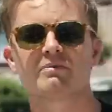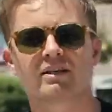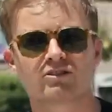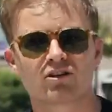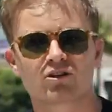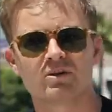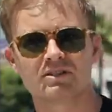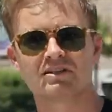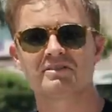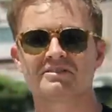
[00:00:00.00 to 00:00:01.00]
Maybe that's not a
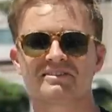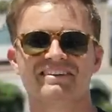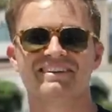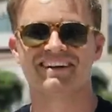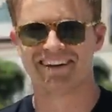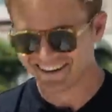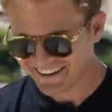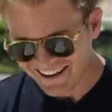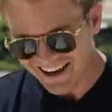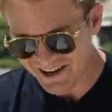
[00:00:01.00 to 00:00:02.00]
coincidence. So the
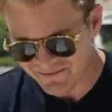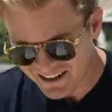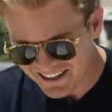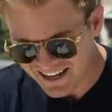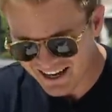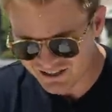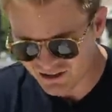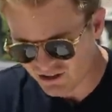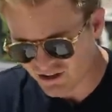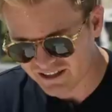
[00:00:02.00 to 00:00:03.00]

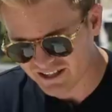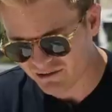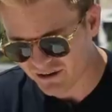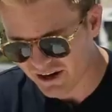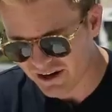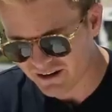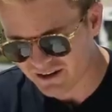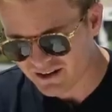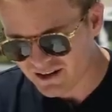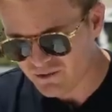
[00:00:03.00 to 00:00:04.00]
Koenigsegg
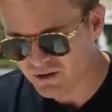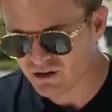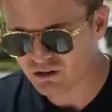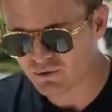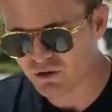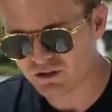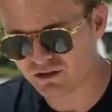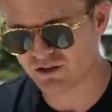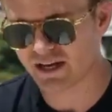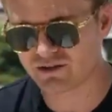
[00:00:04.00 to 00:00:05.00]
Regera with all the
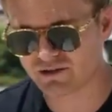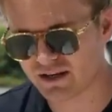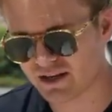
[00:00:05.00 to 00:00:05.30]
motors together,